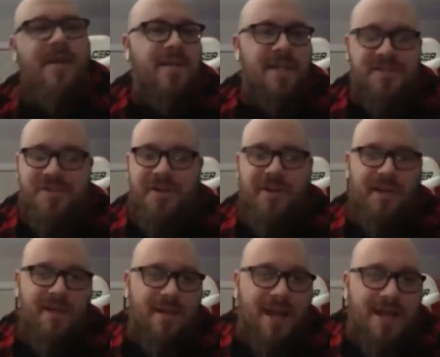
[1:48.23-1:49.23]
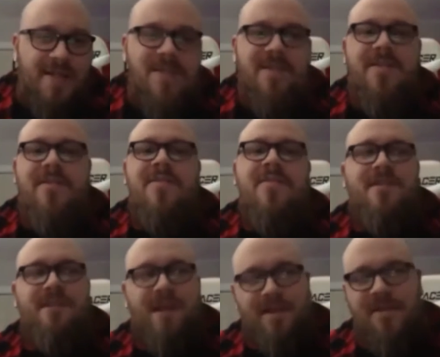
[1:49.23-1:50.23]
Then started getting lessons,
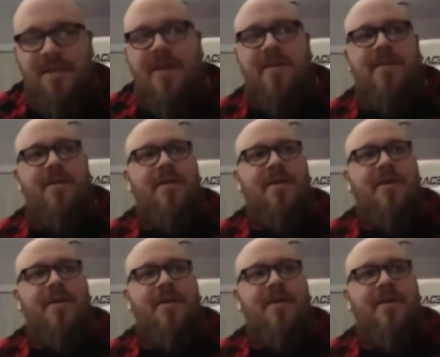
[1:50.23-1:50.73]
and then